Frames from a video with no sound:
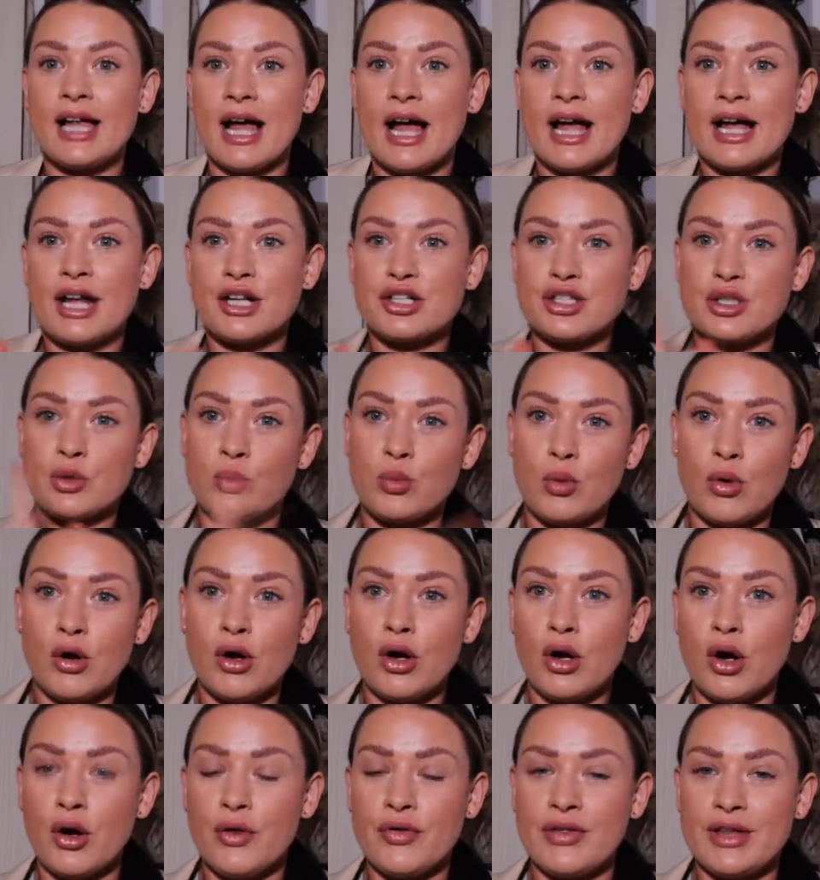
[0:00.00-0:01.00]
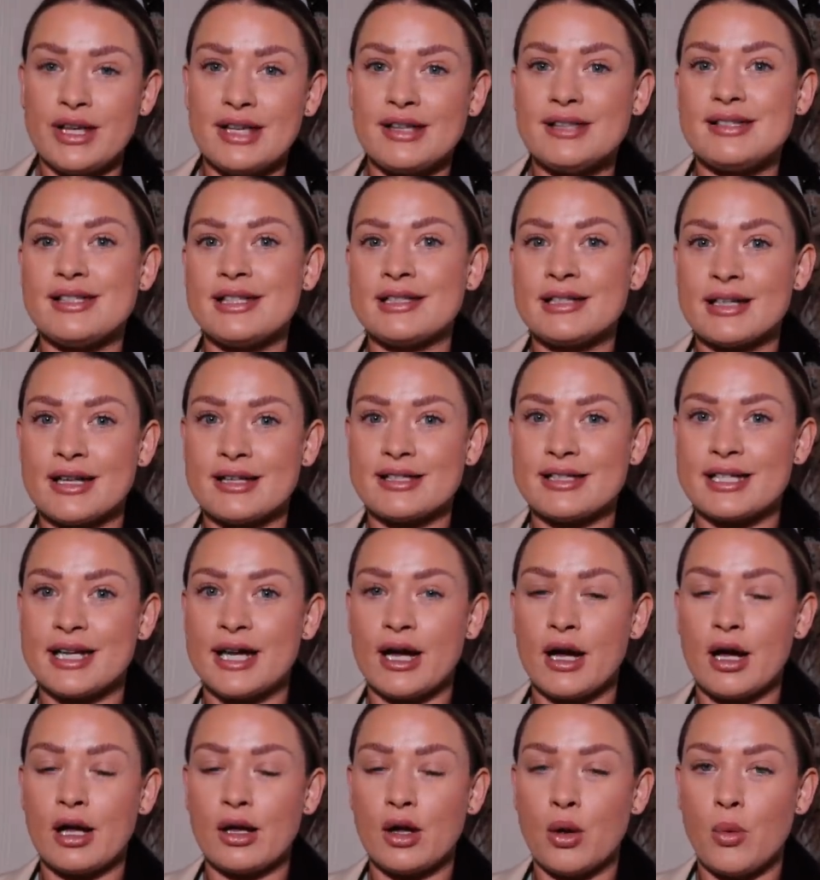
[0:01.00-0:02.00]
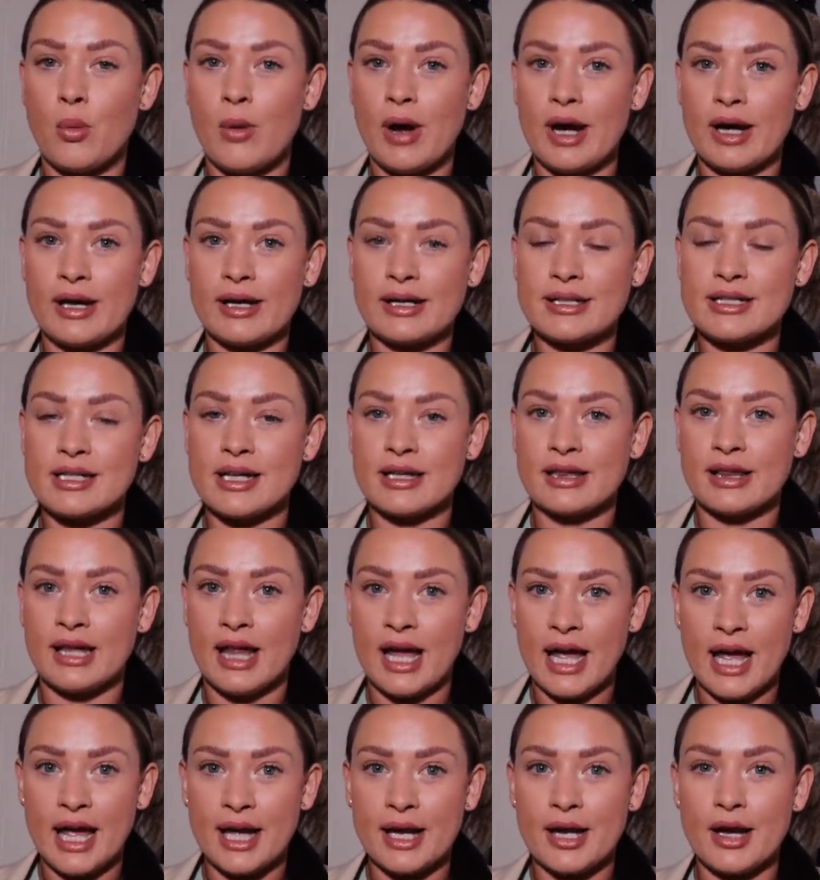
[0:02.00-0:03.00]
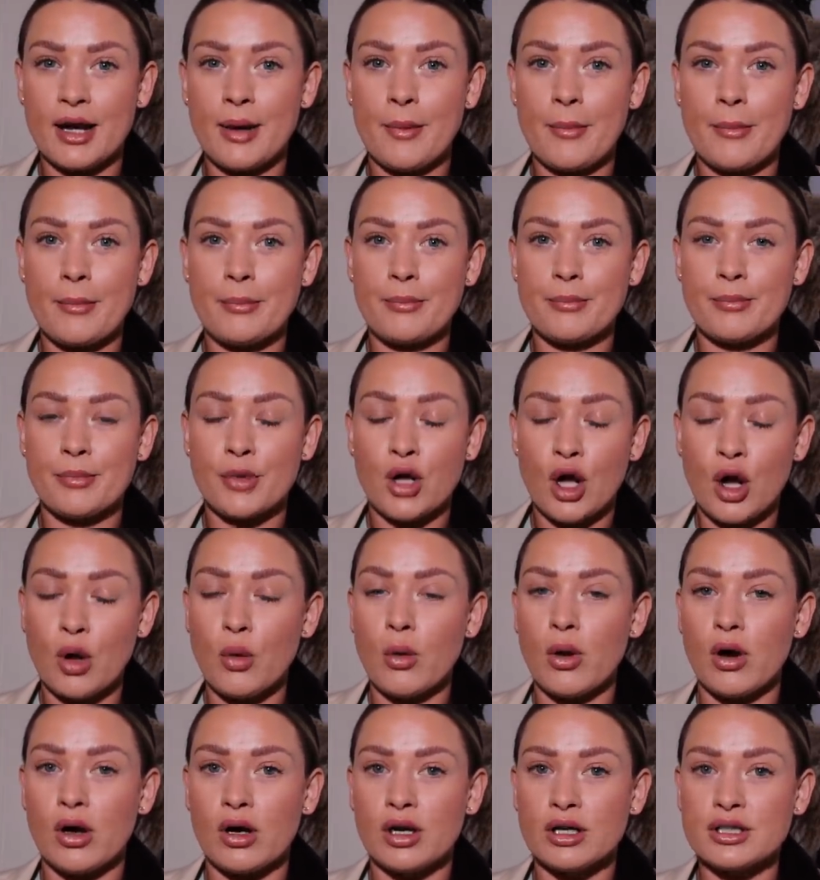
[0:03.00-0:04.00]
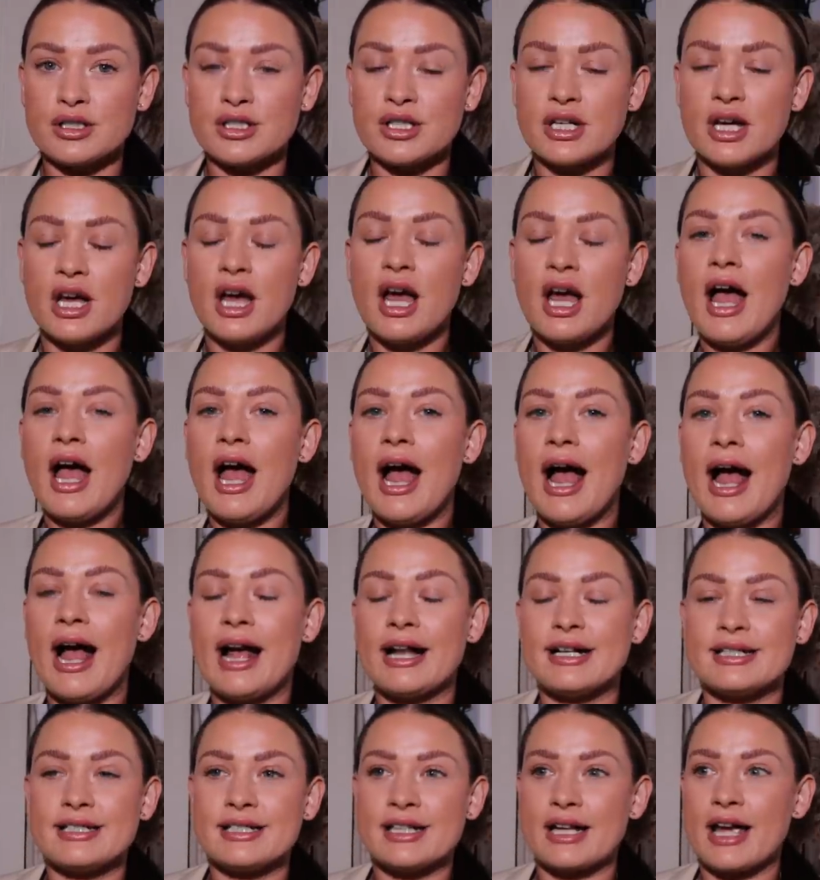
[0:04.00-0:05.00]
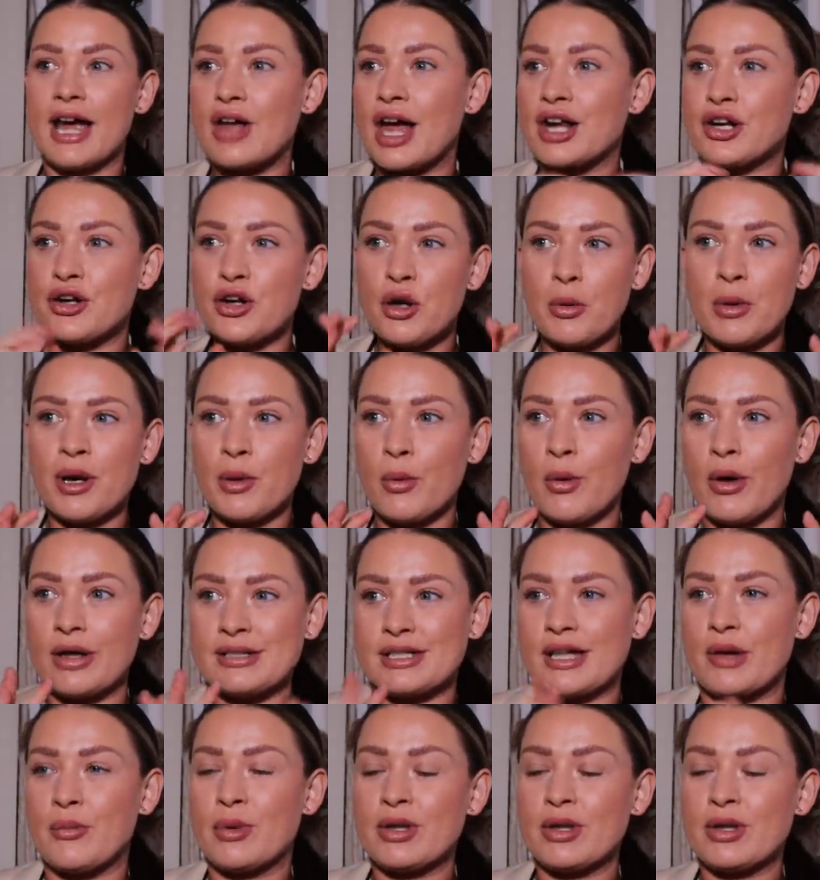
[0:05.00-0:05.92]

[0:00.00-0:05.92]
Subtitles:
I actually wore this Nastygal wide leg Co-ord, and I don't know what it was.